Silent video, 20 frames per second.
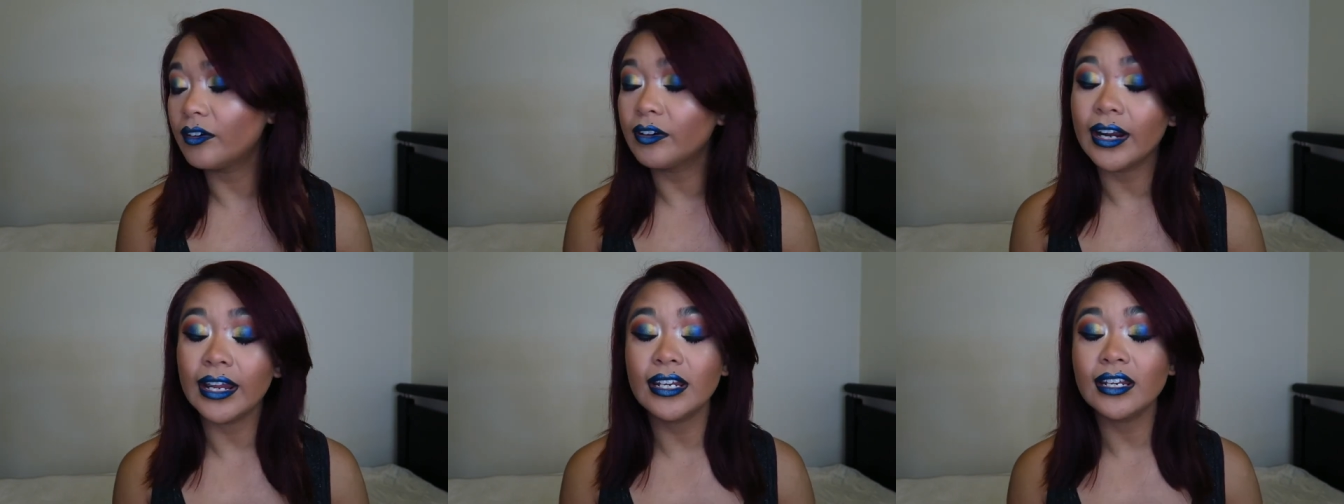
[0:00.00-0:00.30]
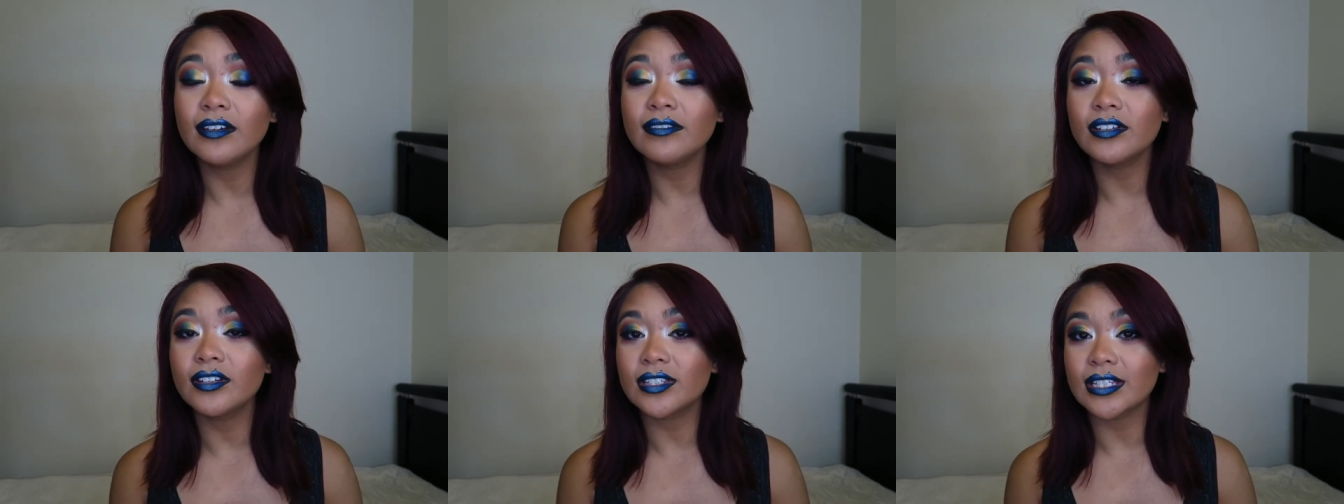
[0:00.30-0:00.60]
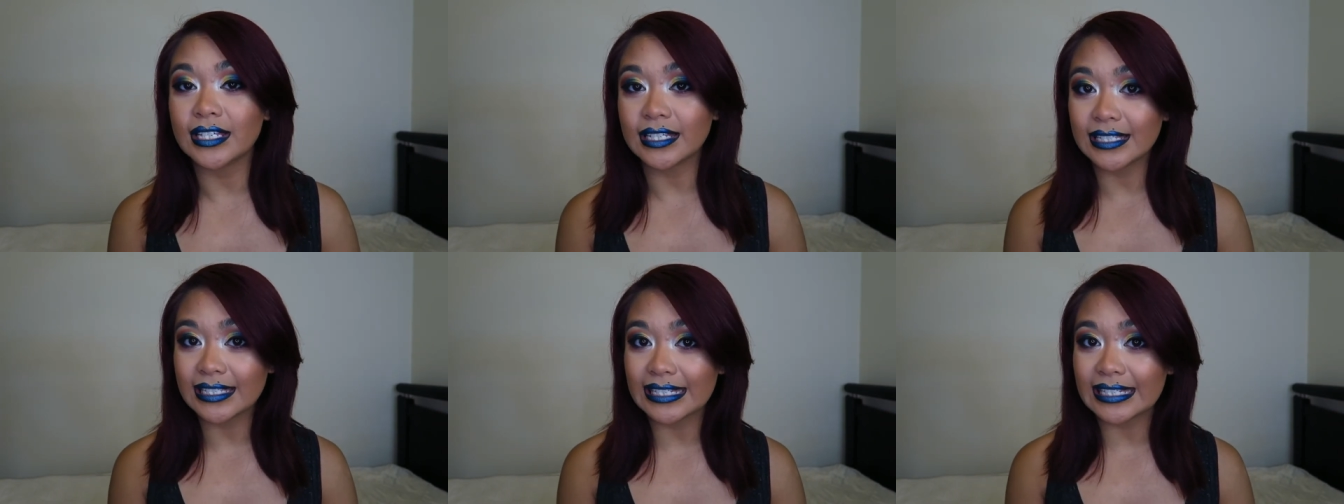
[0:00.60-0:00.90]
or any of
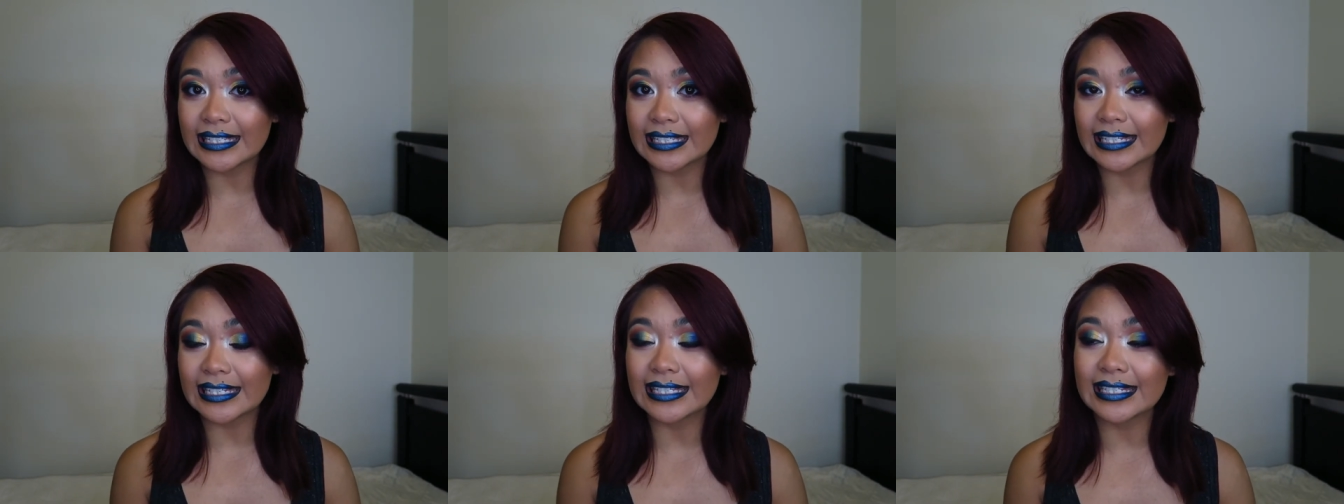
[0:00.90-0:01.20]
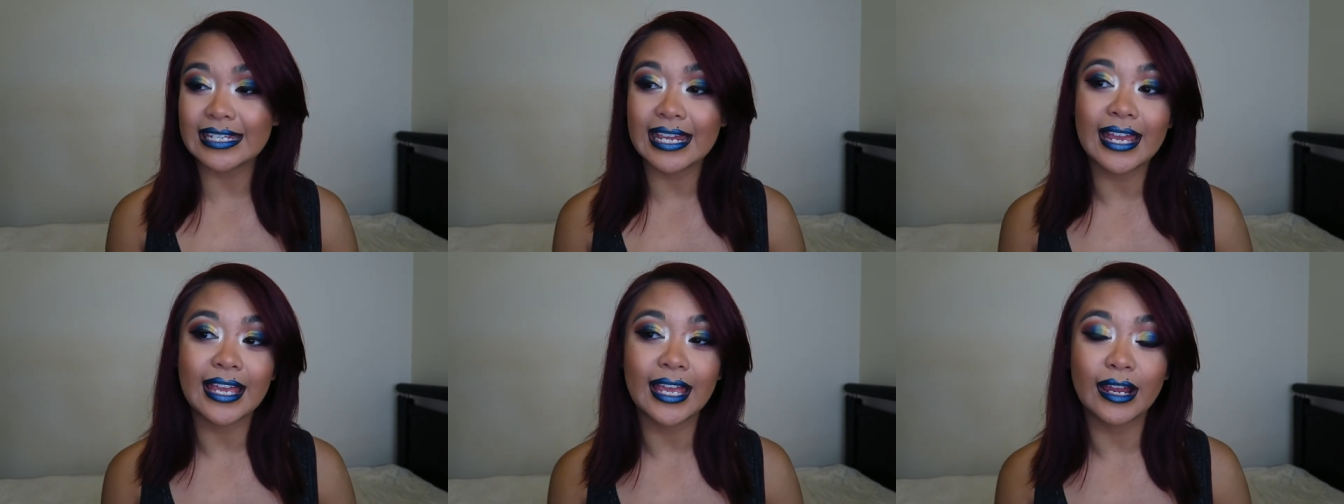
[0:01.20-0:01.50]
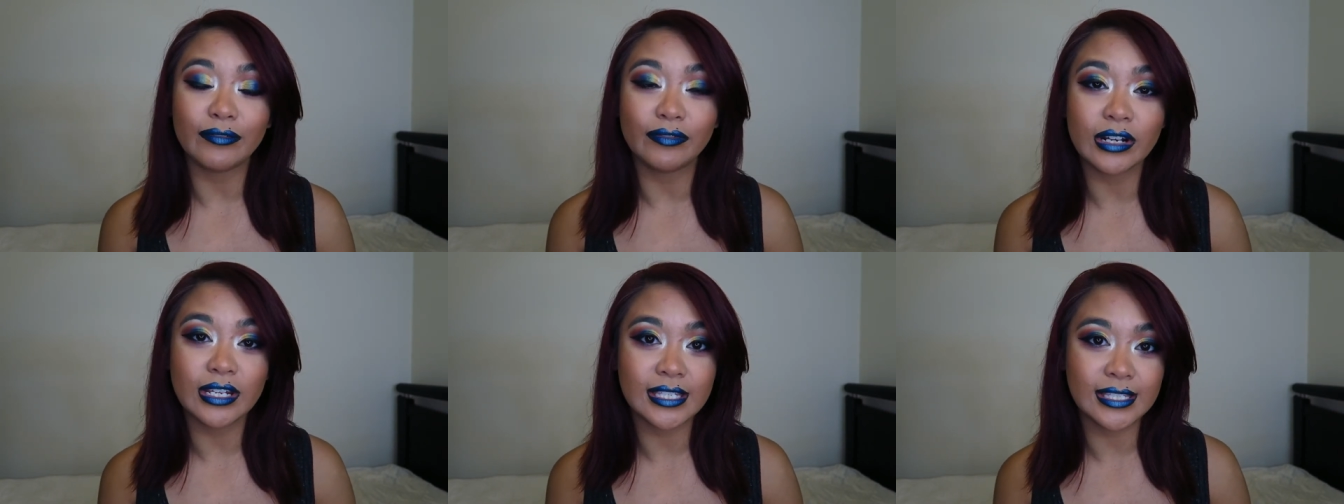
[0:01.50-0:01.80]
those instances, take
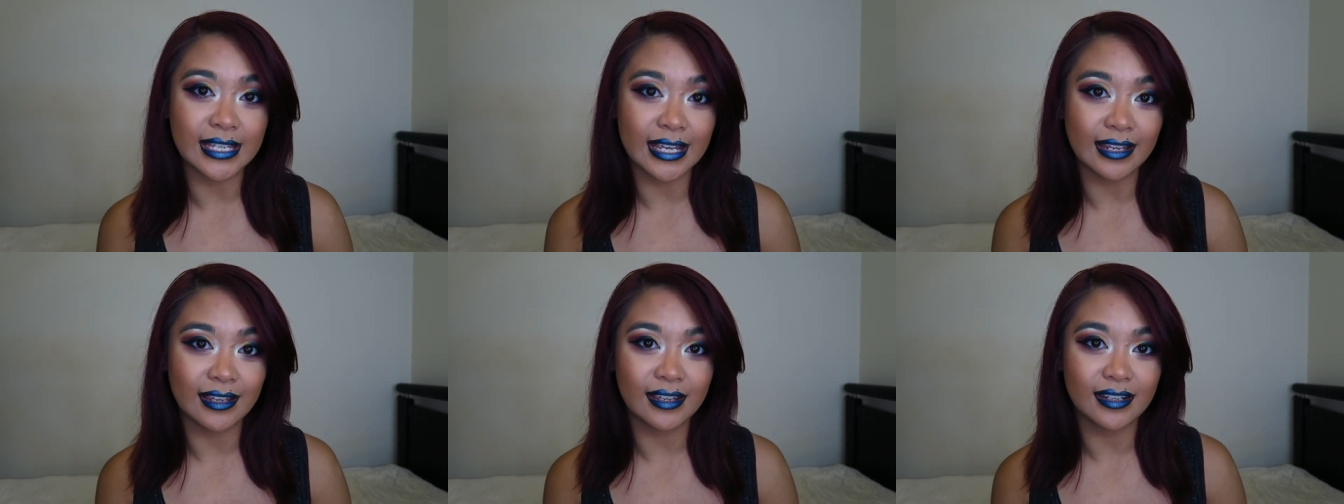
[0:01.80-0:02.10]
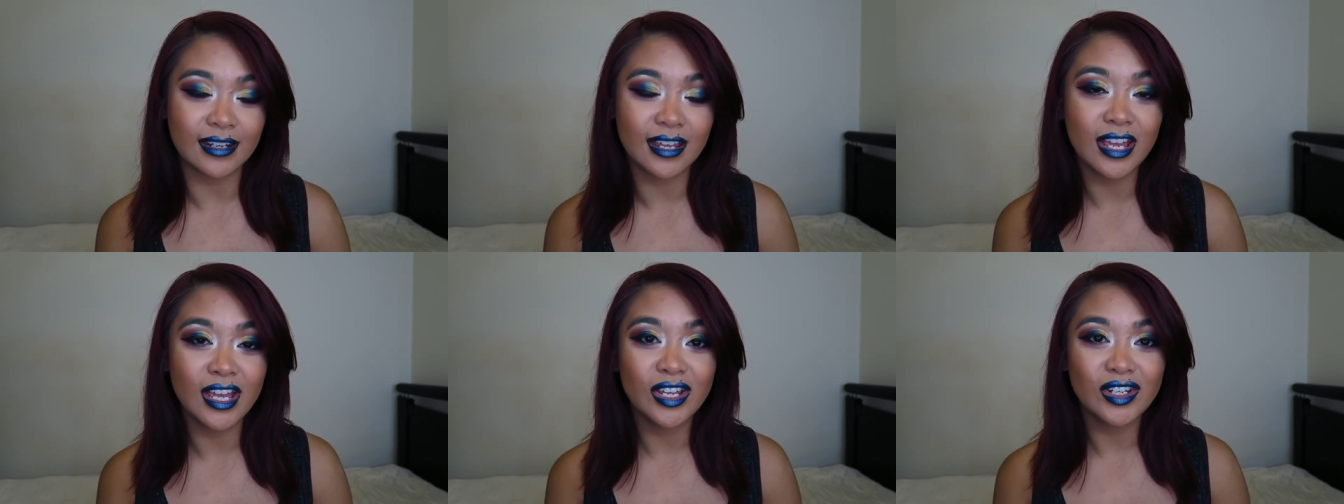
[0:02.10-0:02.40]
every second